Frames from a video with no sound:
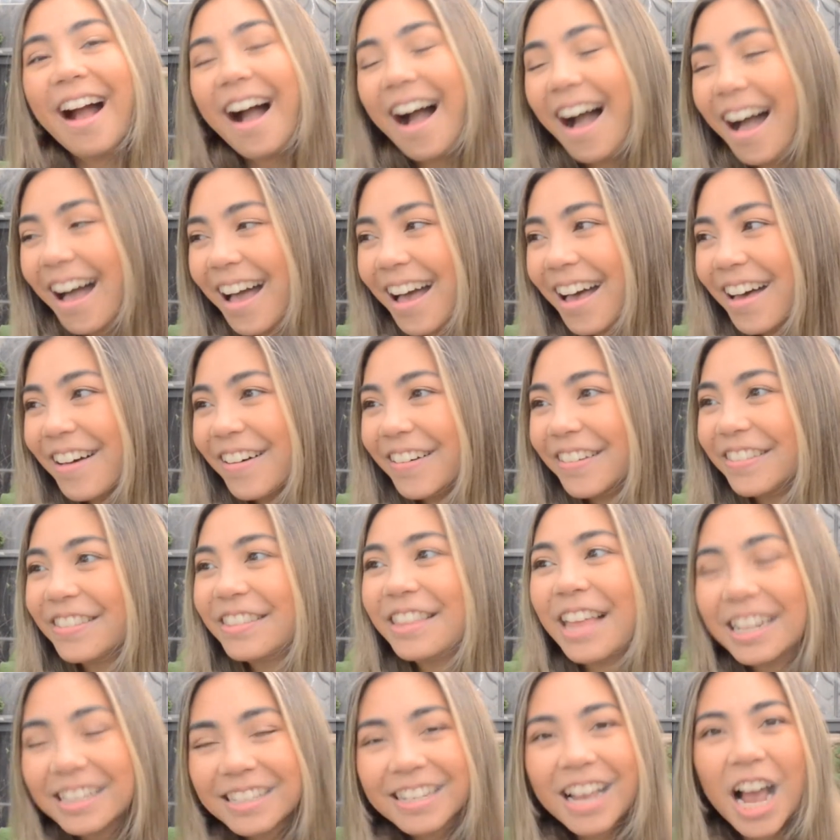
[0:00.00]
oh,
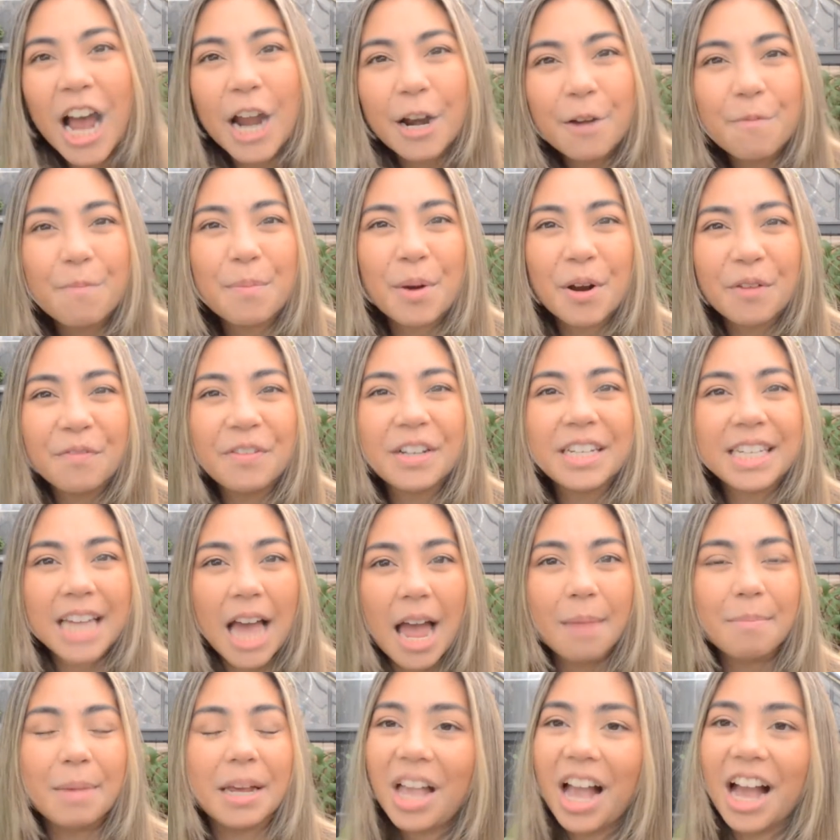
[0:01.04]
that's kind of perfect
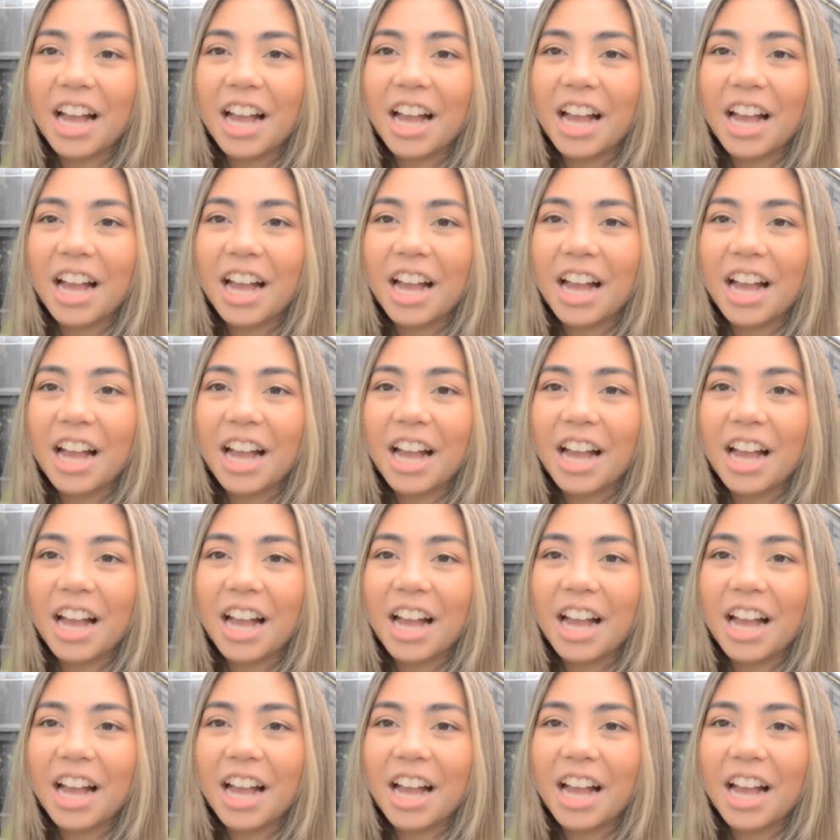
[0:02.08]
timing.